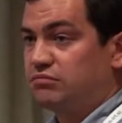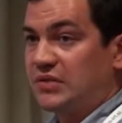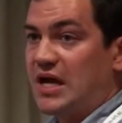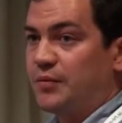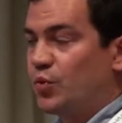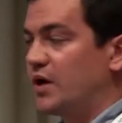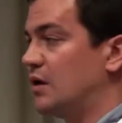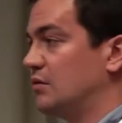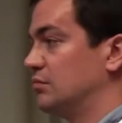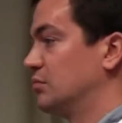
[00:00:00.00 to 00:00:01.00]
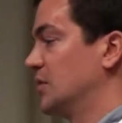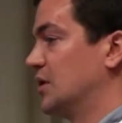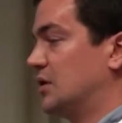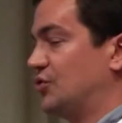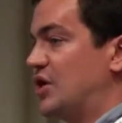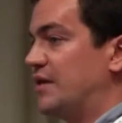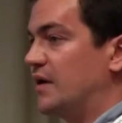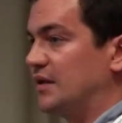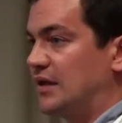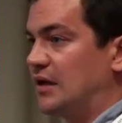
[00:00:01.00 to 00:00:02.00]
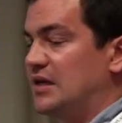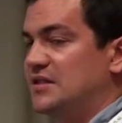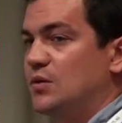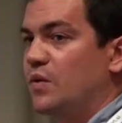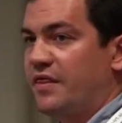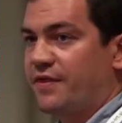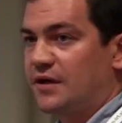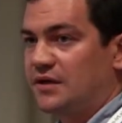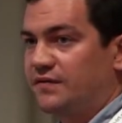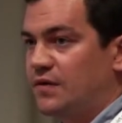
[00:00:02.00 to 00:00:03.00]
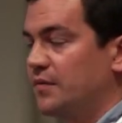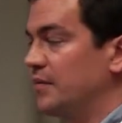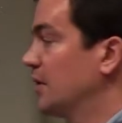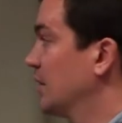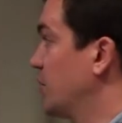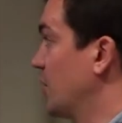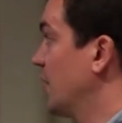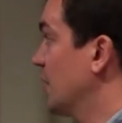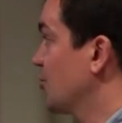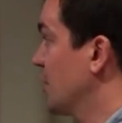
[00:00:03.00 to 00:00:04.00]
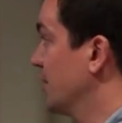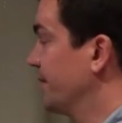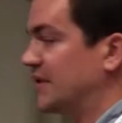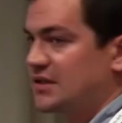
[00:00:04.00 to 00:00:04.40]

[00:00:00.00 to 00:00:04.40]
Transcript: time, we are generating, let's say, 1/3 from production.